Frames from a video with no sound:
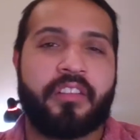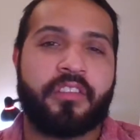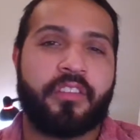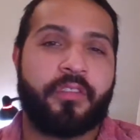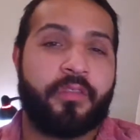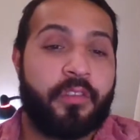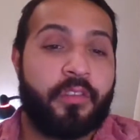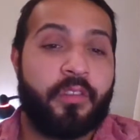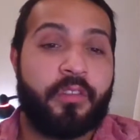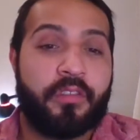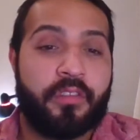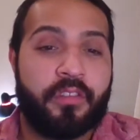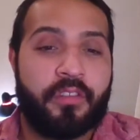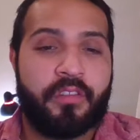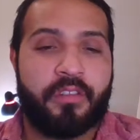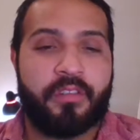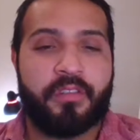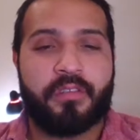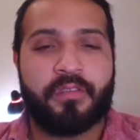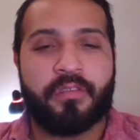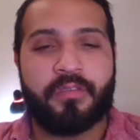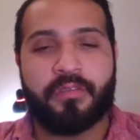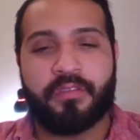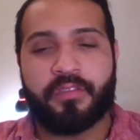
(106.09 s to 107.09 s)
So if you don't
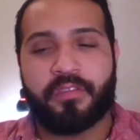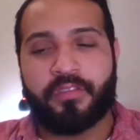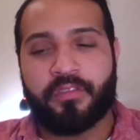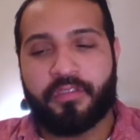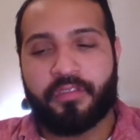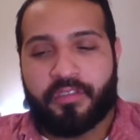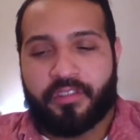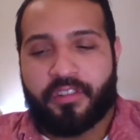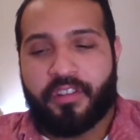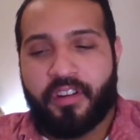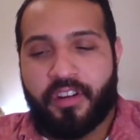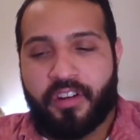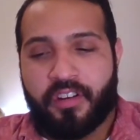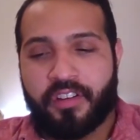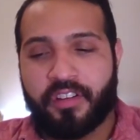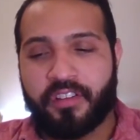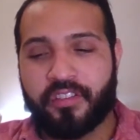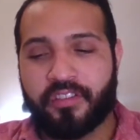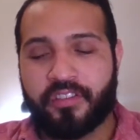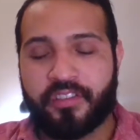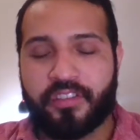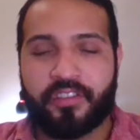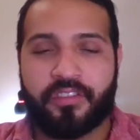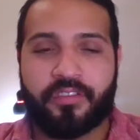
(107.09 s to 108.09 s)
know your car
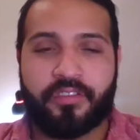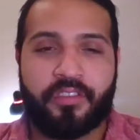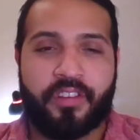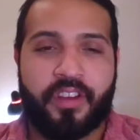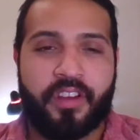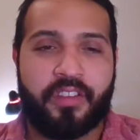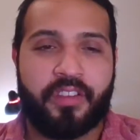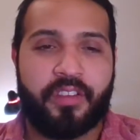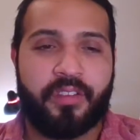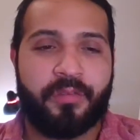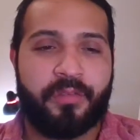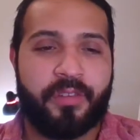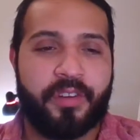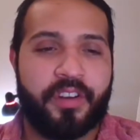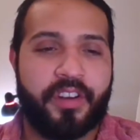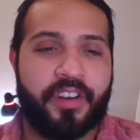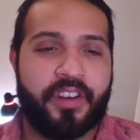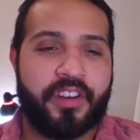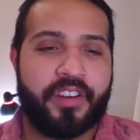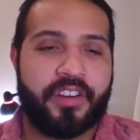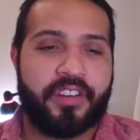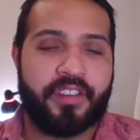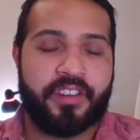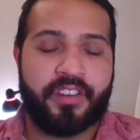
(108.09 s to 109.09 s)
engines or how they
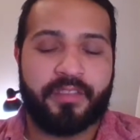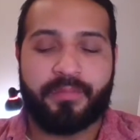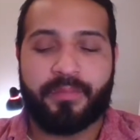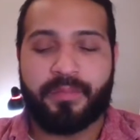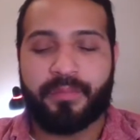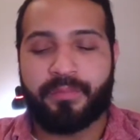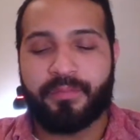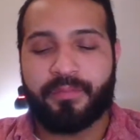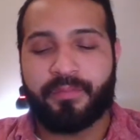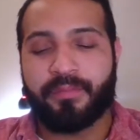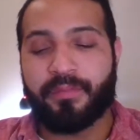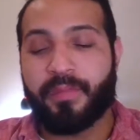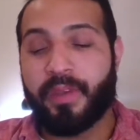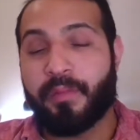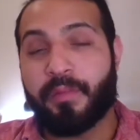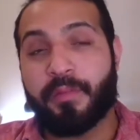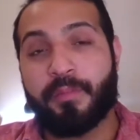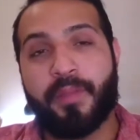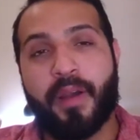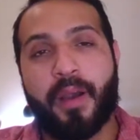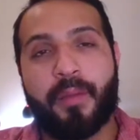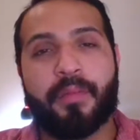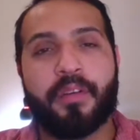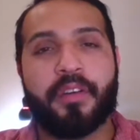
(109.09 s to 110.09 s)
work, or maybe
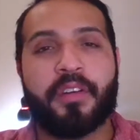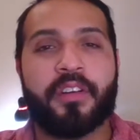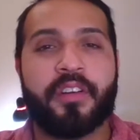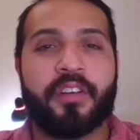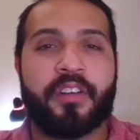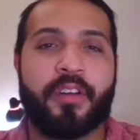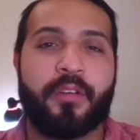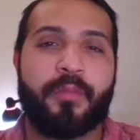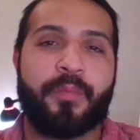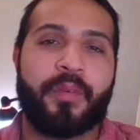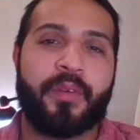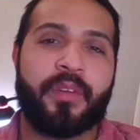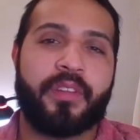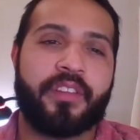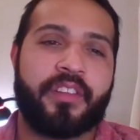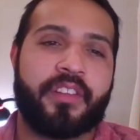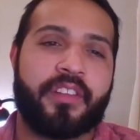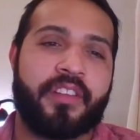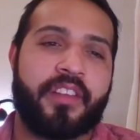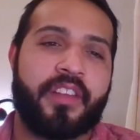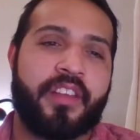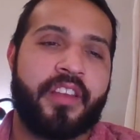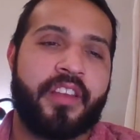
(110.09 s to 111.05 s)
pop a hood open and